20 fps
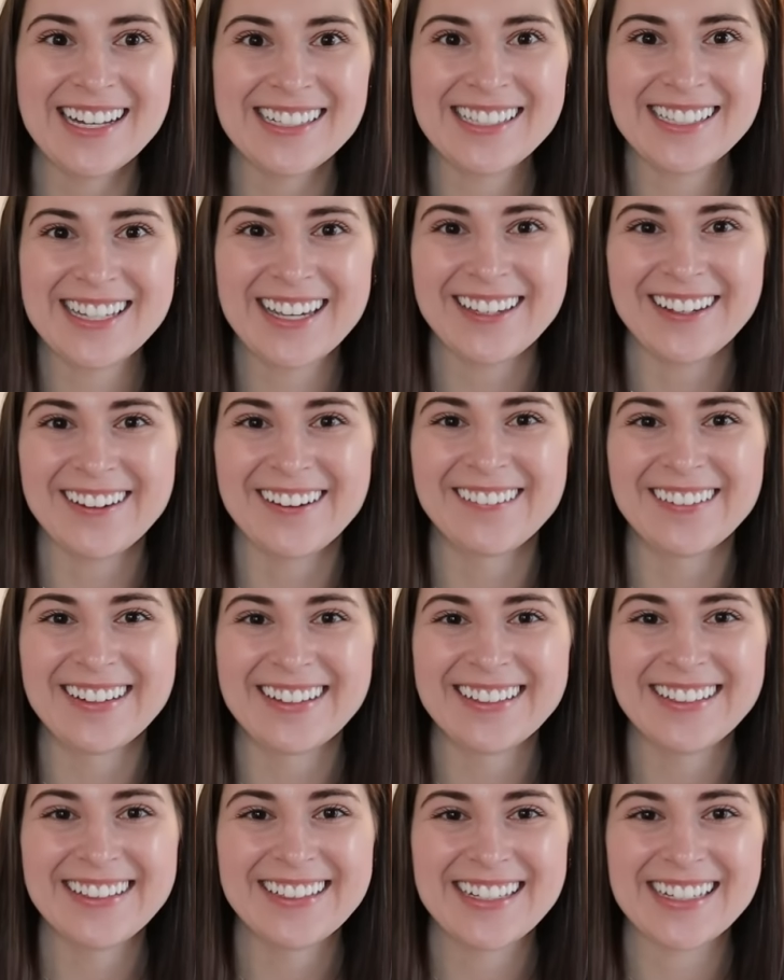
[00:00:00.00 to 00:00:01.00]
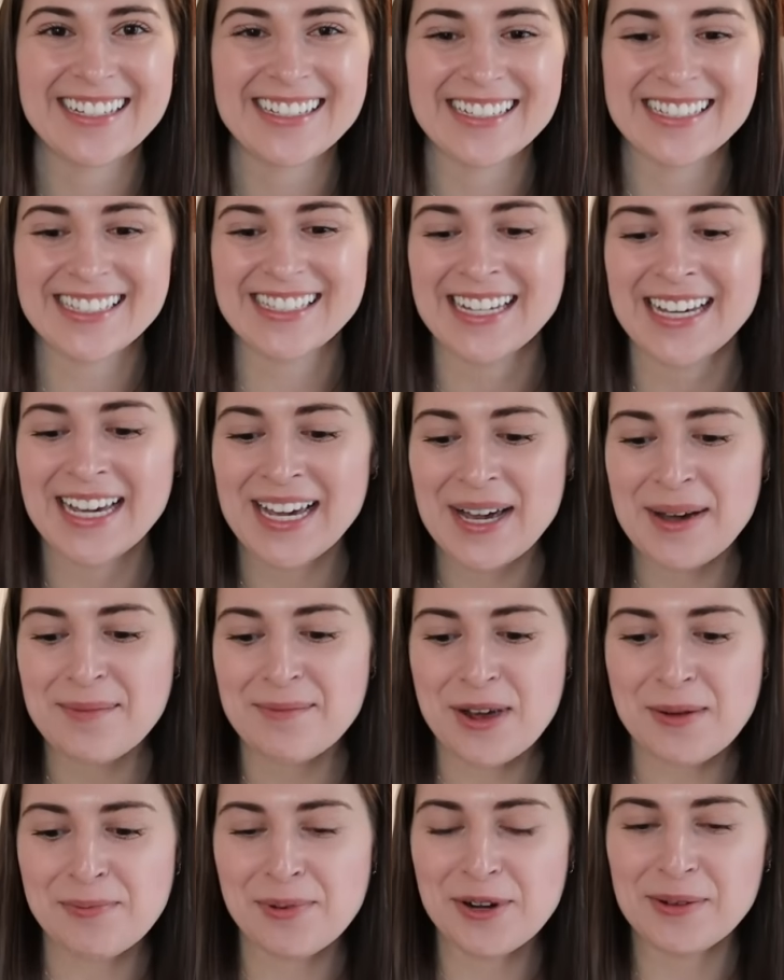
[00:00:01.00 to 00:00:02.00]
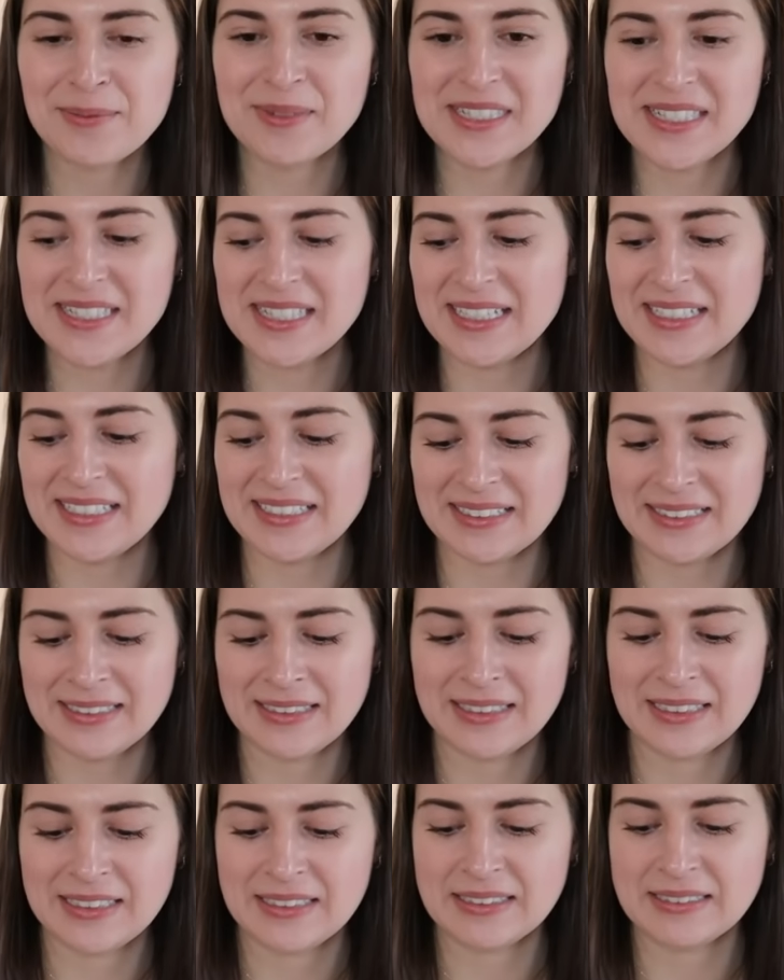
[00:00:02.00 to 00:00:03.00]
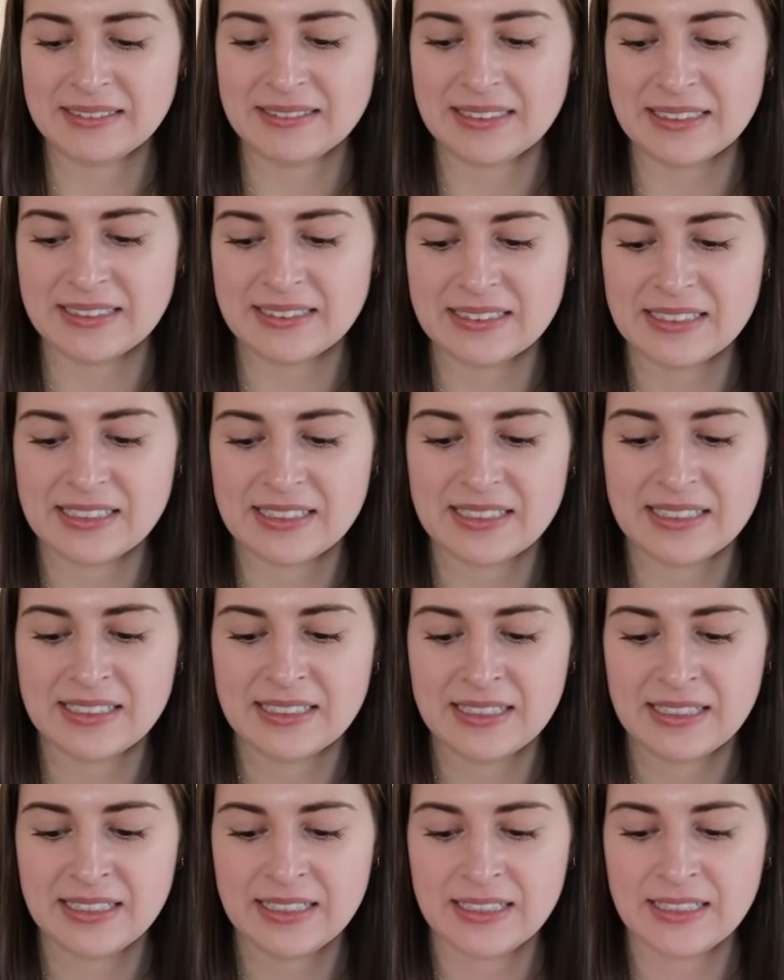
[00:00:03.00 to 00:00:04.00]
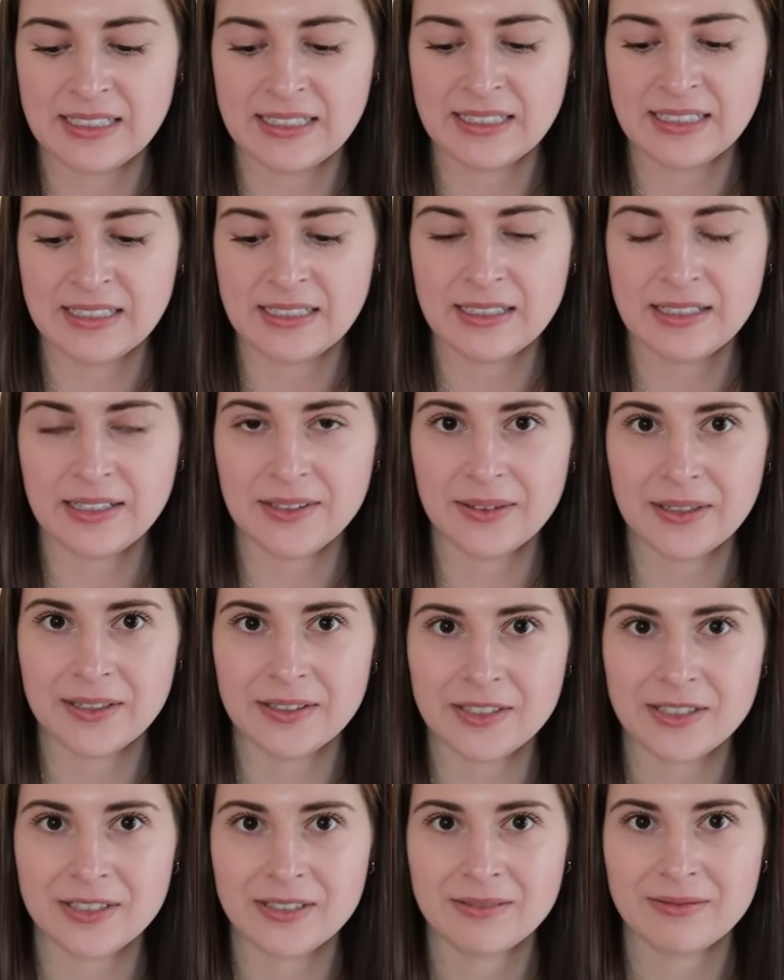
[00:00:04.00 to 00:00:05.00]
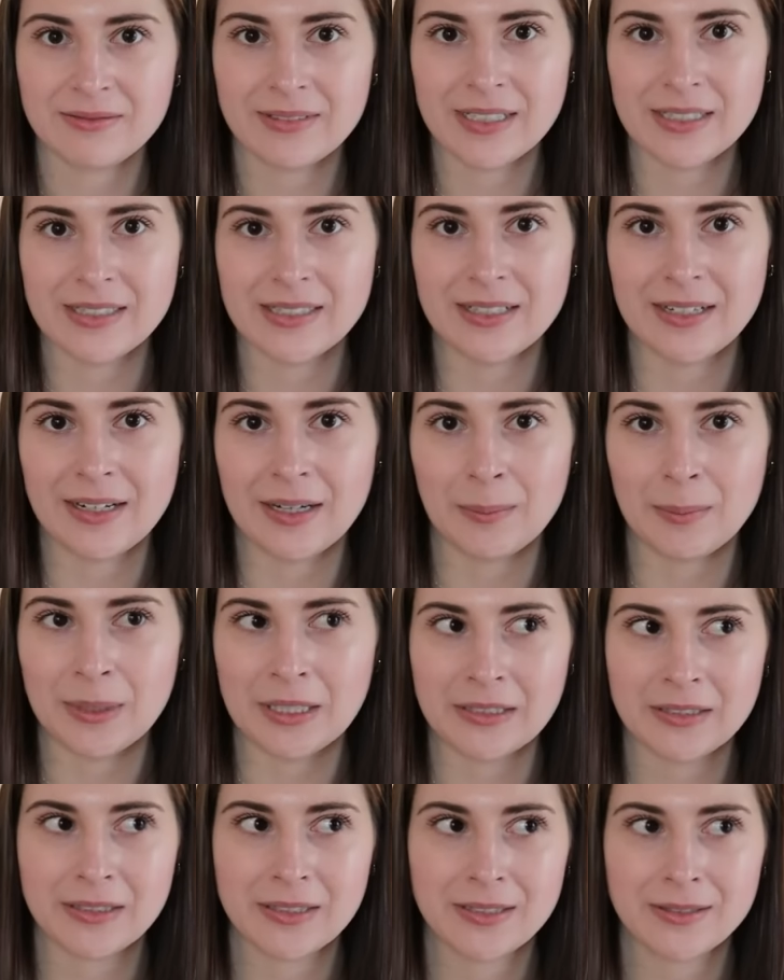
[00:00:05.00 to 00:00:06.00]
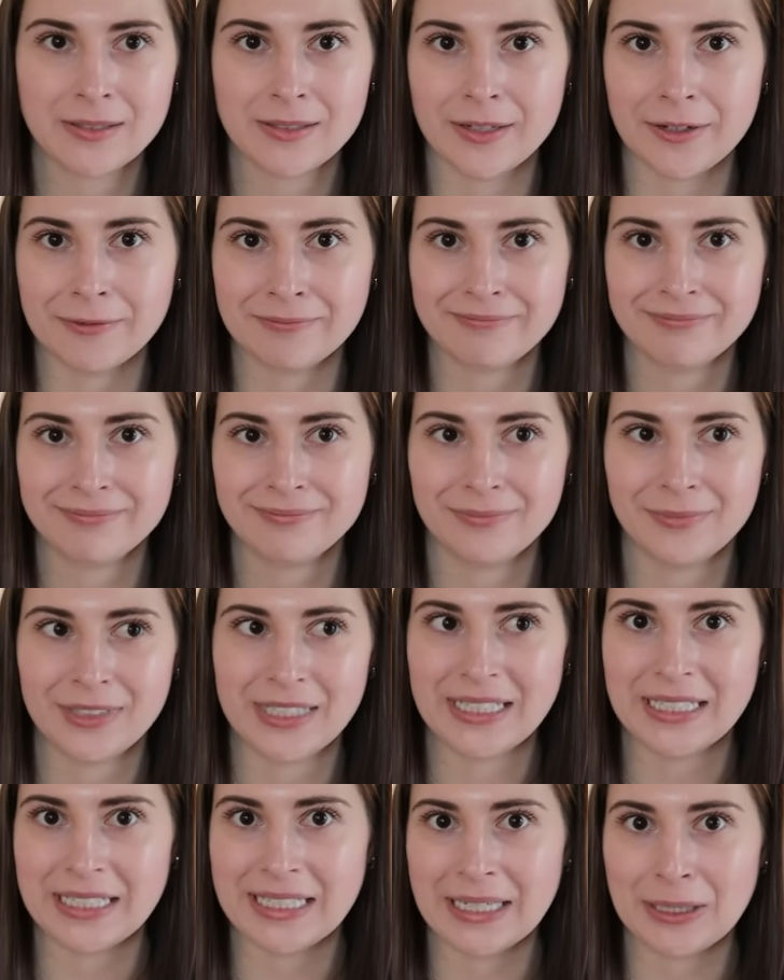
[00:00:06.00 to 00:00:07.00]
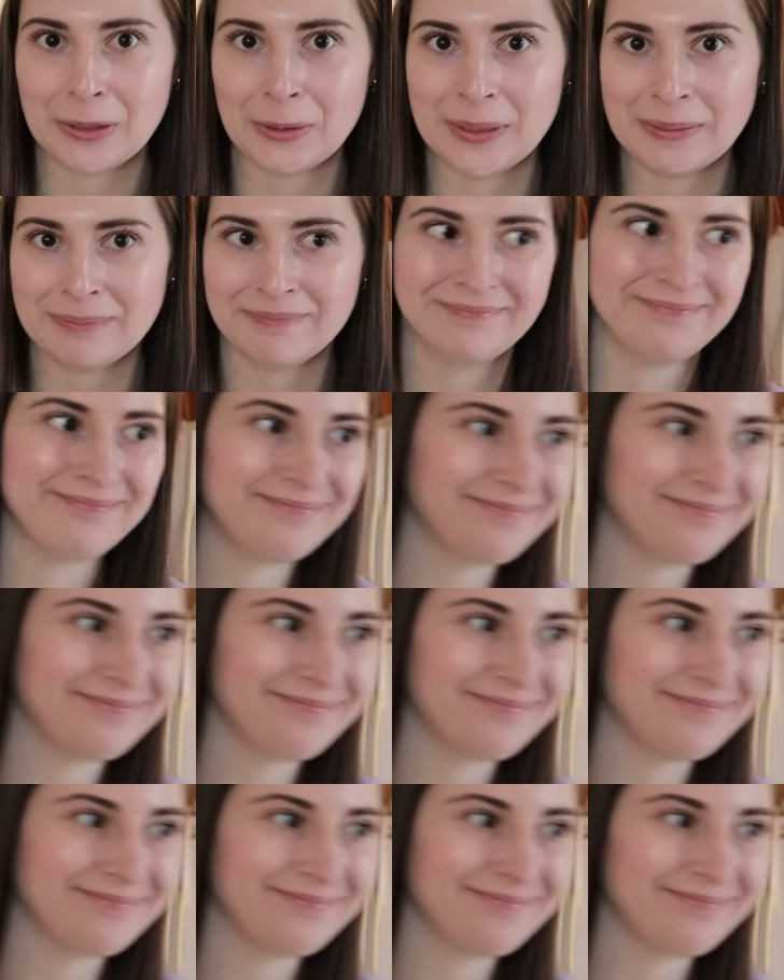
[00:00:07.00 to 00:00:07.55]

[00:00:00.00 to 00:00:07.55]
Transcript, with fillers: Let's get going because my appointment's in, oh gosh, oh gosh, it's in eight minutes. So we need to get going.